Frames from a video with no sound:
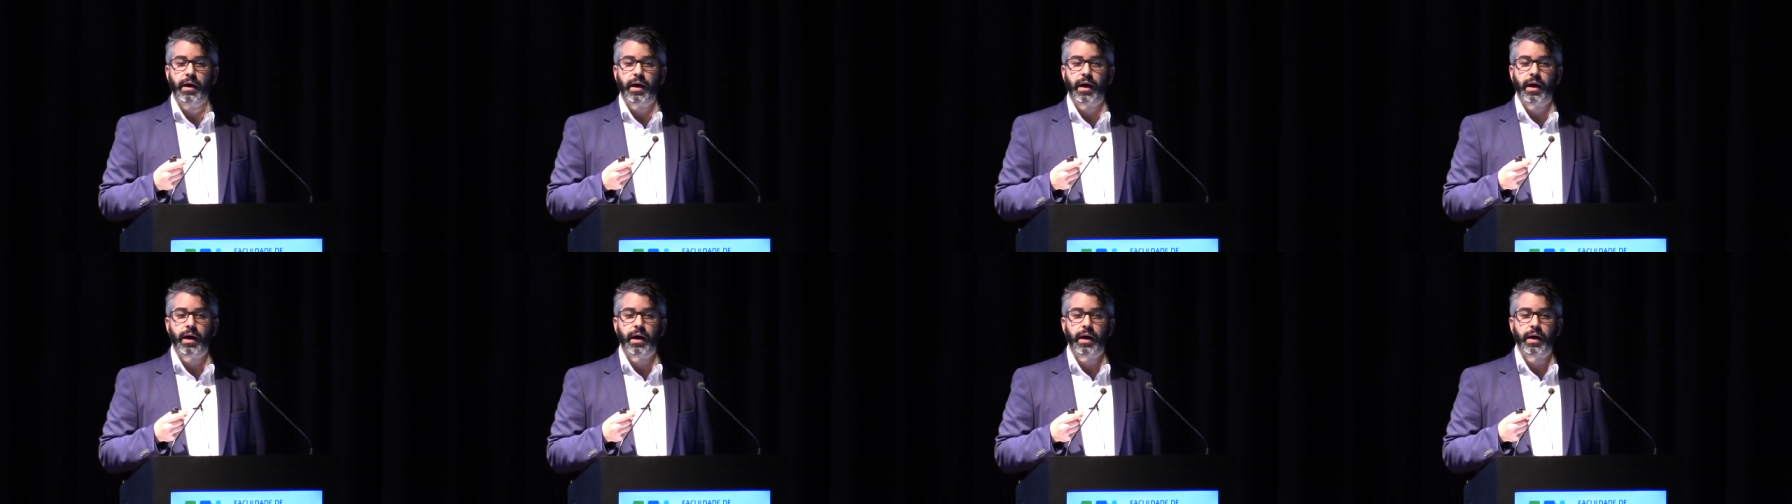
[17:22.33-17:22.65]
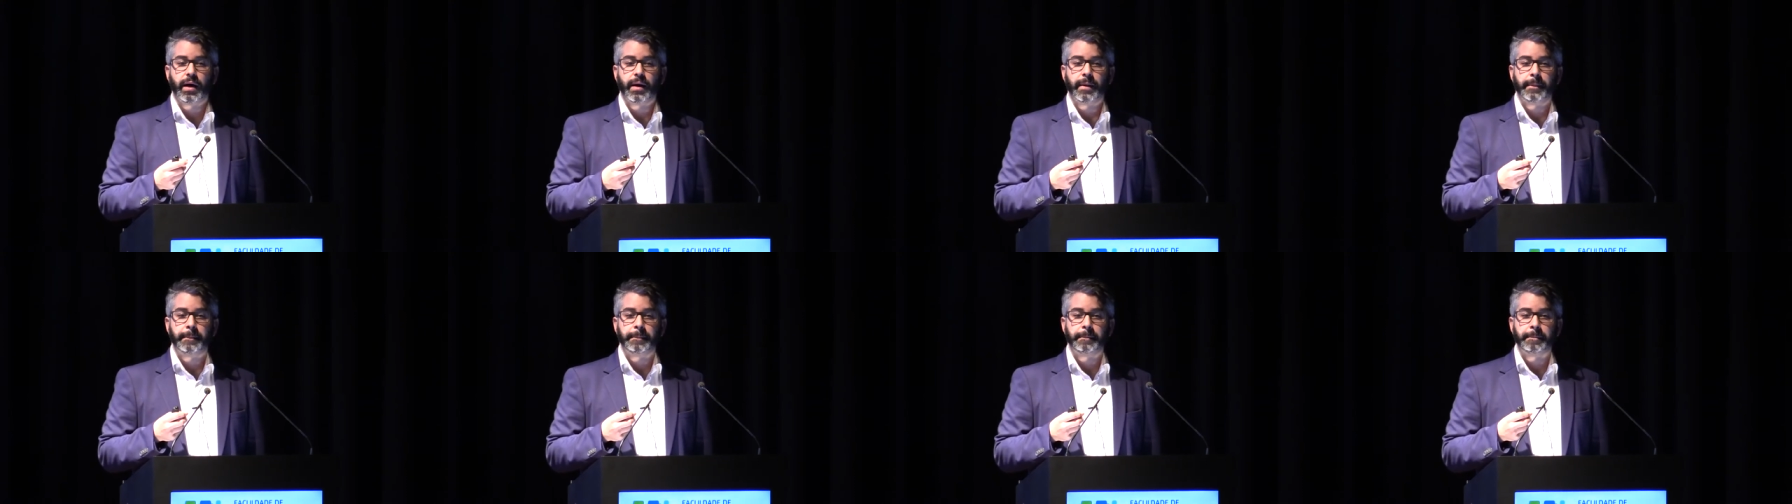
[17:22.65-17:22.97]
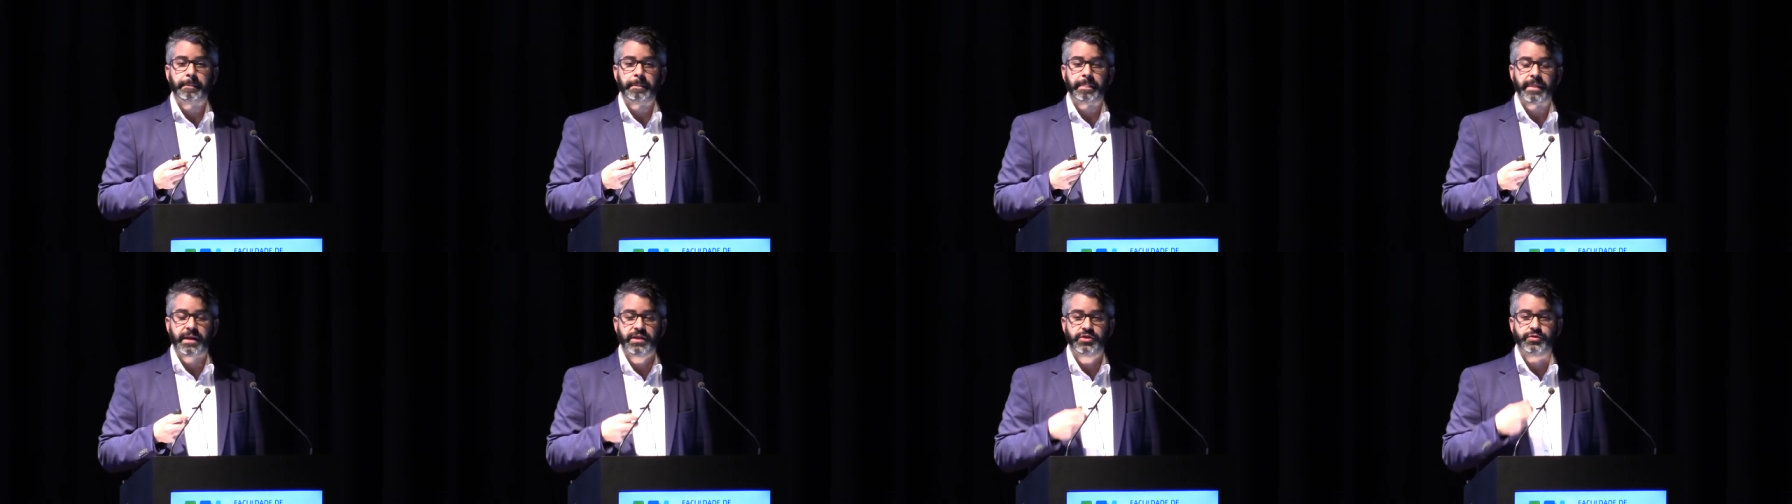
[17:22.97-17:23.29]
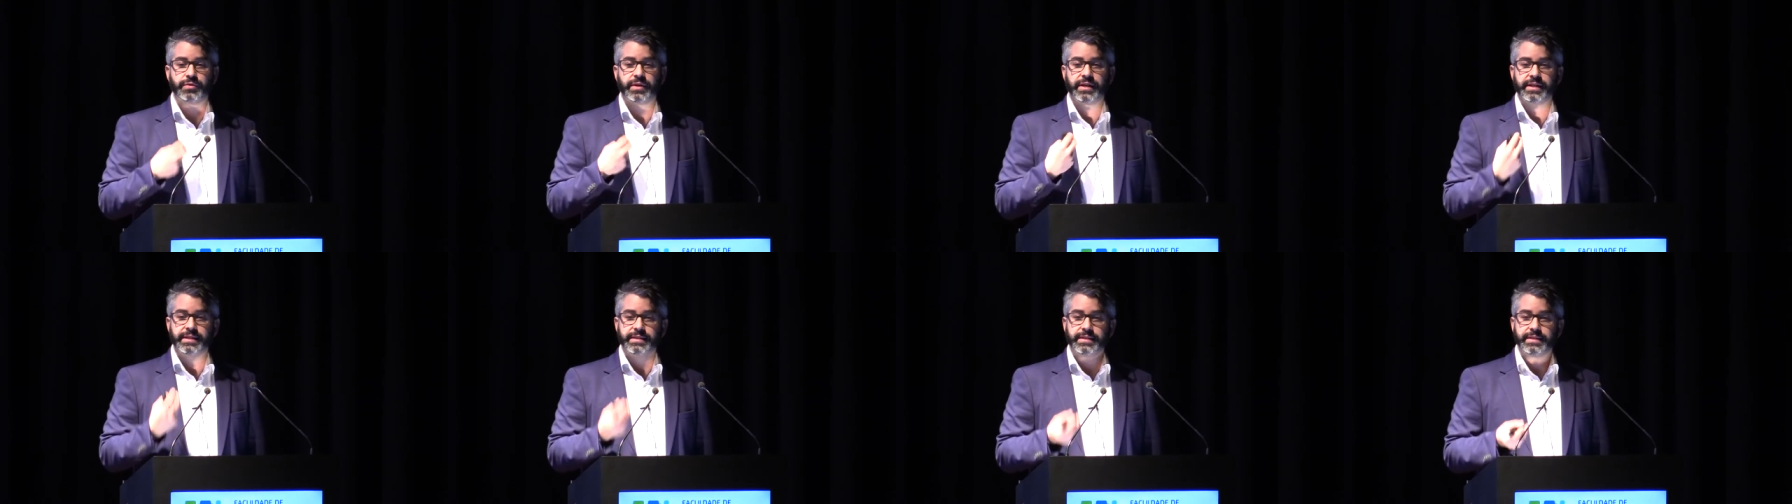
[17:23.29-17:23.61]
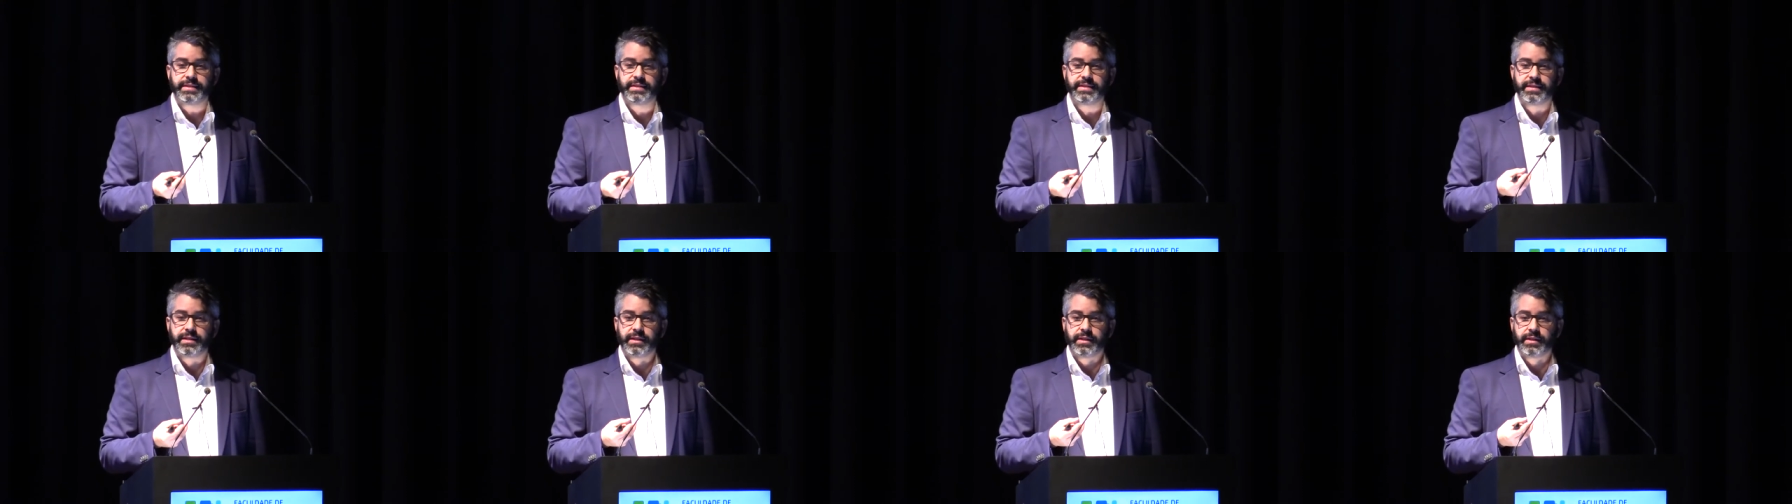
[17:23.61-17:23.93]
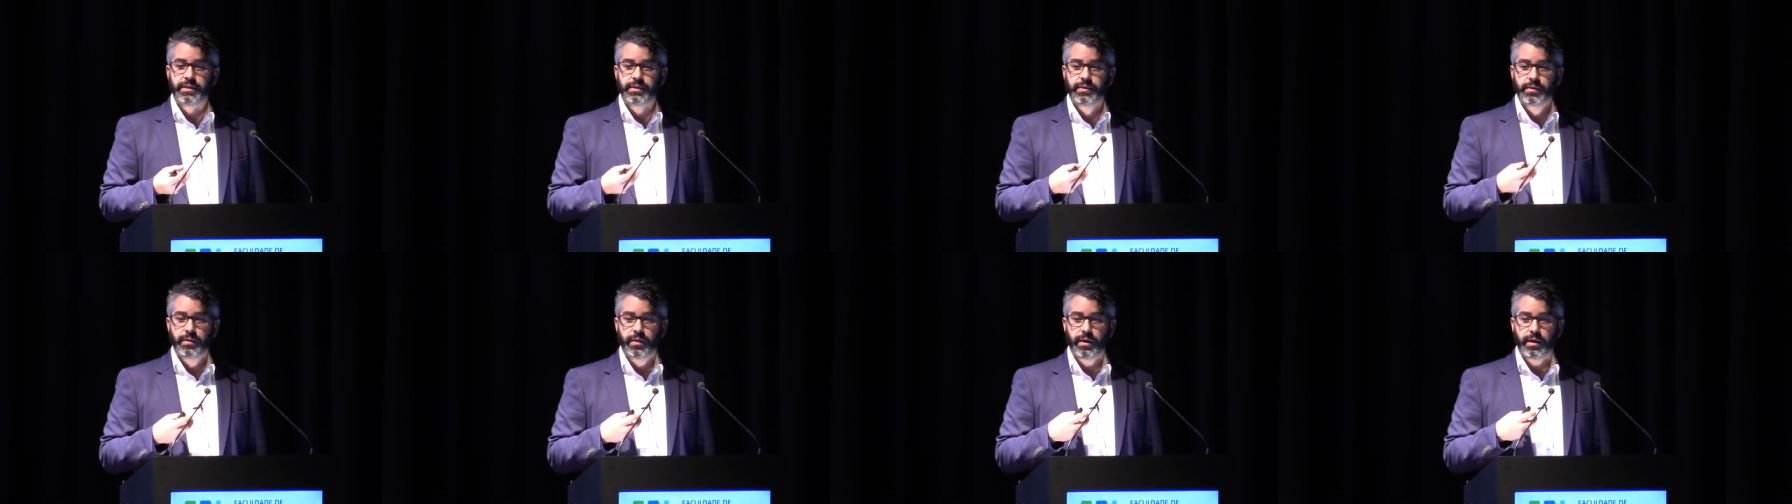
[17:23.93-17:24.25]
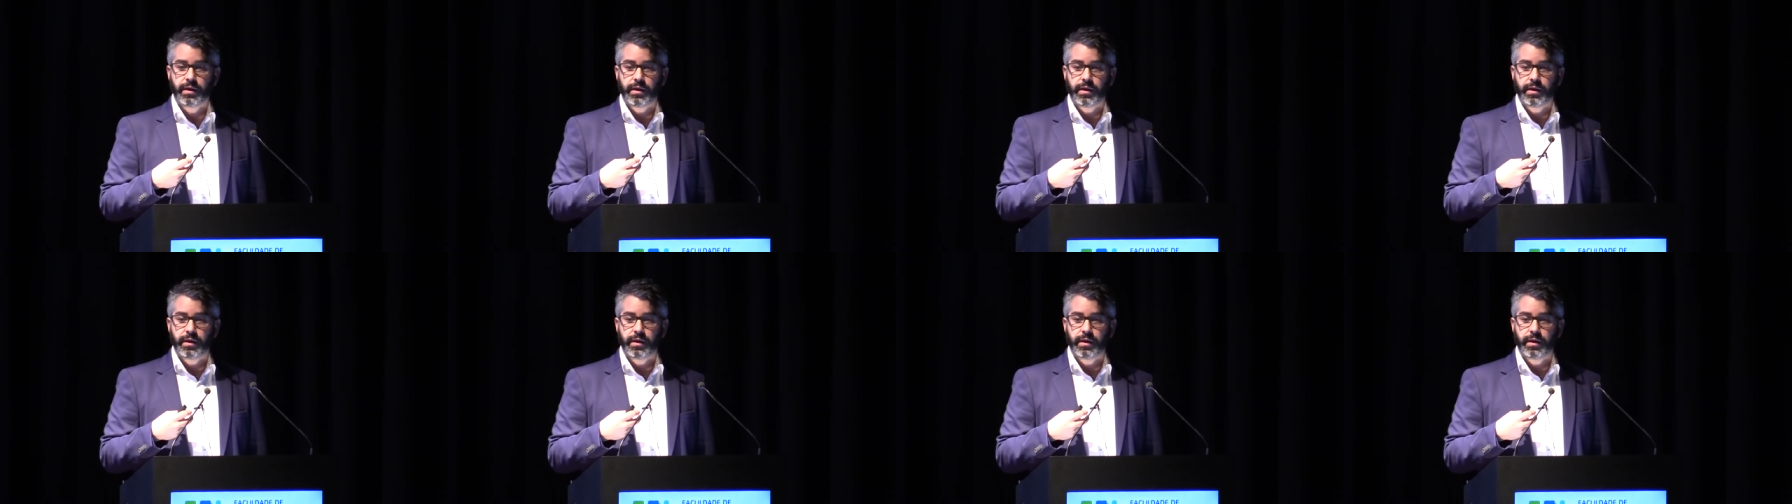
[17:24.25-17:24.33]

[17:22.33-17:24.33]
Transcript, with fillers: and trying to see